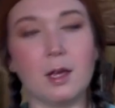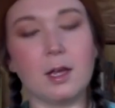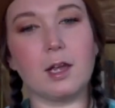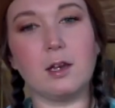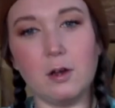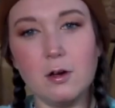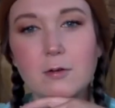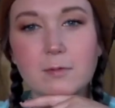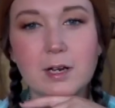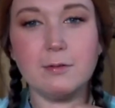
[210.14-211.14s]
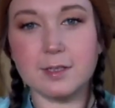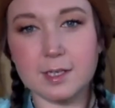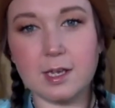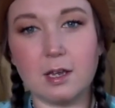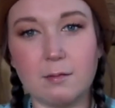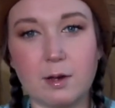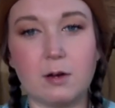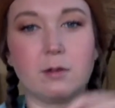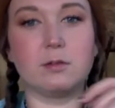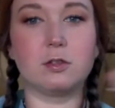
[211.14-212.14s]
And you know, when I was thinking
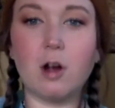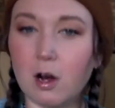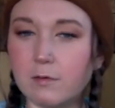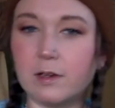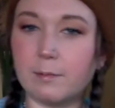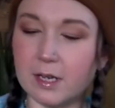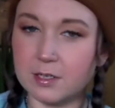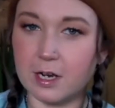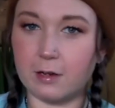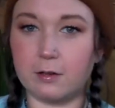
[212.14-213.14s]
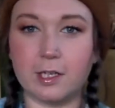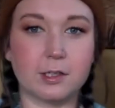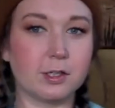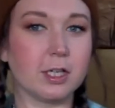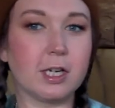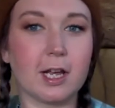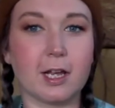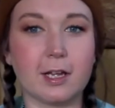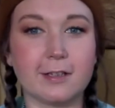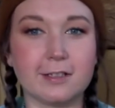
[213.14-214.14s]
about carving my jack o' lantern
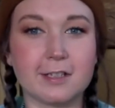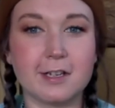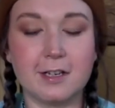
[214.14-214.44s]
and